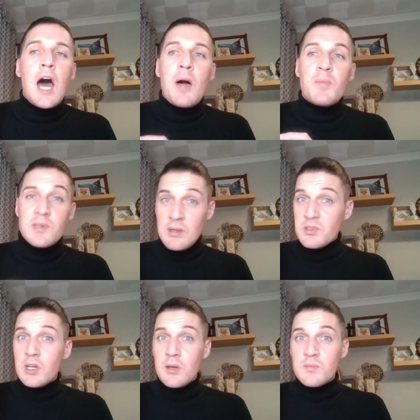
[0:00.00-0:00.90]
Um, but
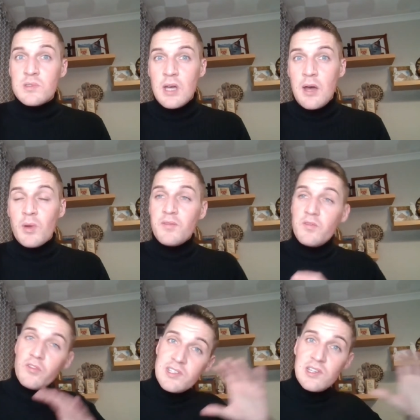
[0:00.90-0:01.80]
sometimes um, we
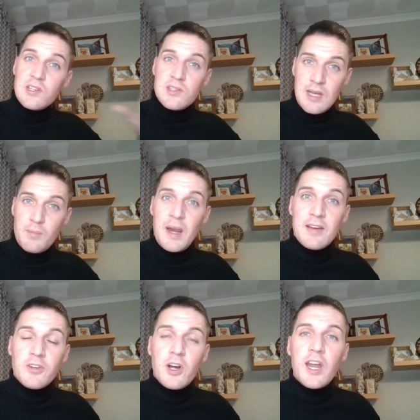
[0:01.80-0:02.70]
recently just had
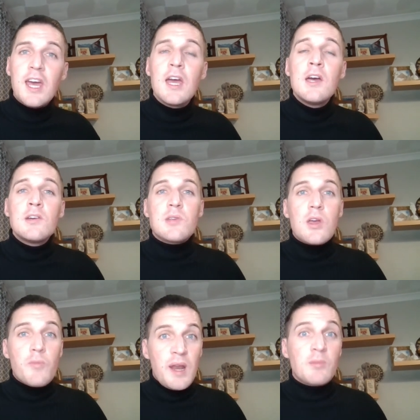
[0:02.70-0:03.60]
Black Friday, so
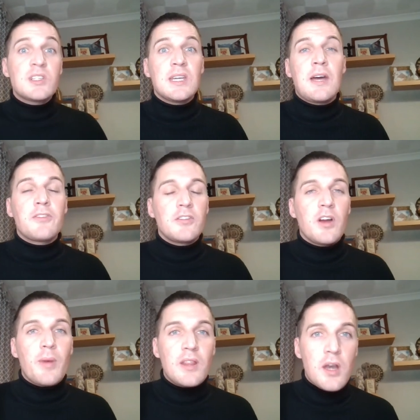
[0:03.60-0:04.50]
you've been able to get that for
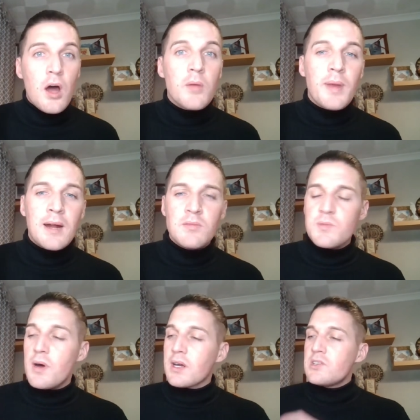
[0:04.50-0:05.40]
around about the nine
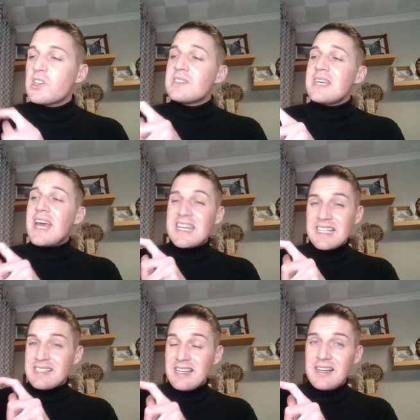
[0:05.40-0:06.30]
pounds mark. As you can see, it
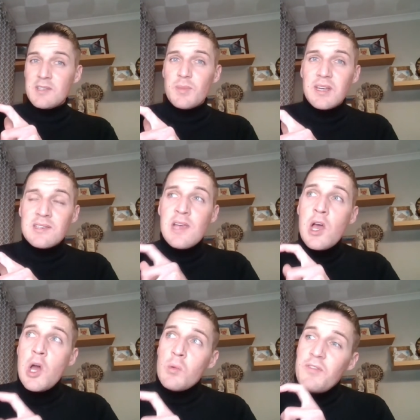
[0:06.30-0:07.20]
does last because
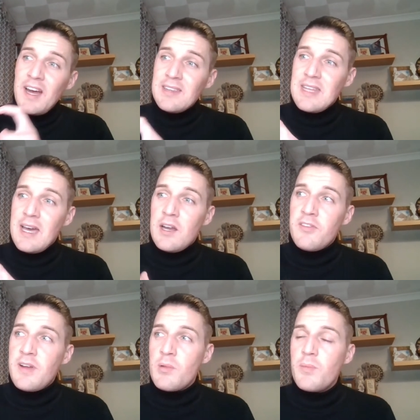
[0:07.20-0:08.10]
we've had that in
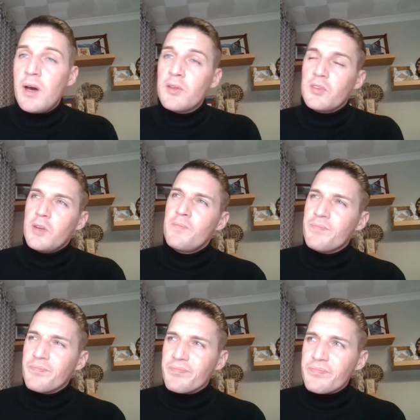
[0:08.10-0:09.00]
our family bathroom